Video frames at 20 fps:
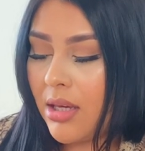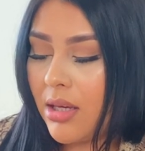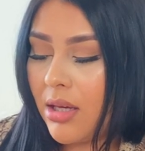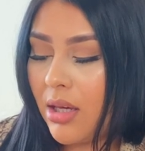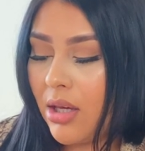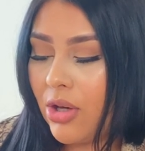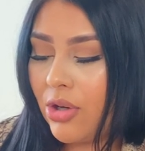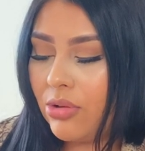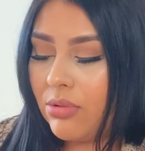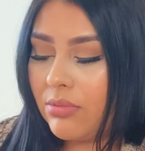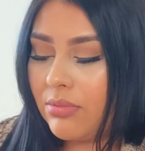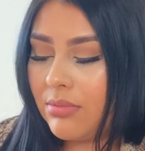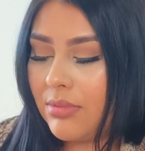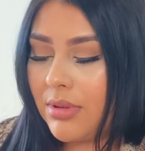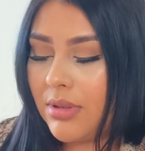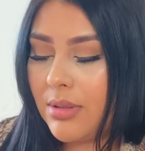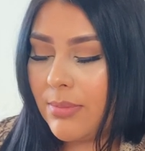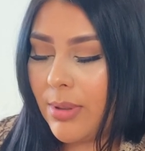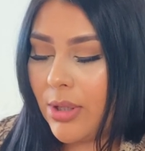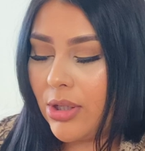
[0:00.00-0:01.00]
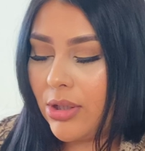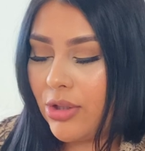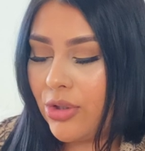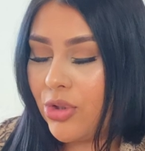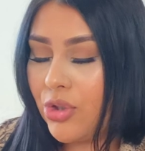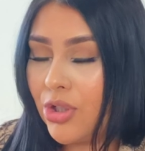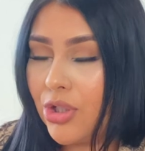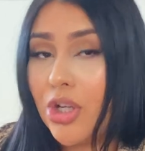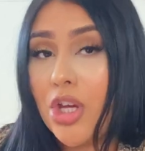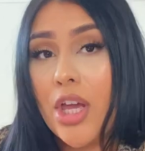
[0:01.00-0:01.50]
Oh, it's a body
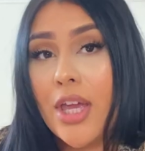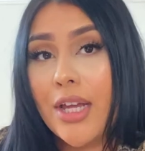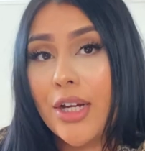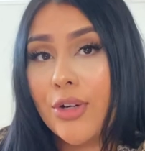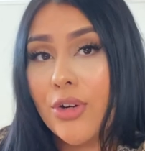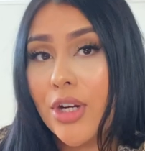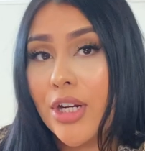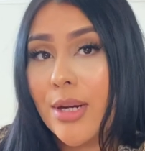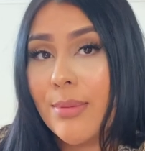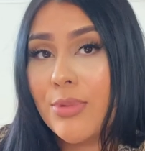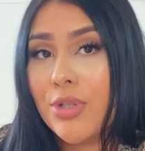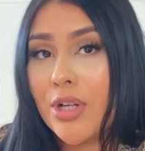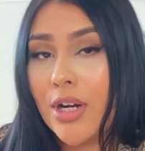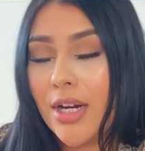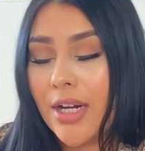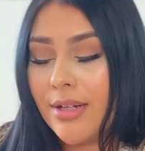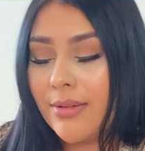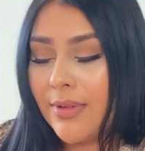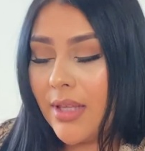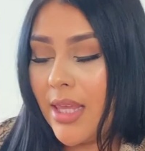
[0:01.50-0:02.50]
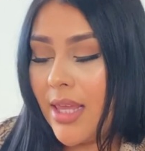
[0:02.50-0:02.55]
lotion, not hand cream. I'm sorry.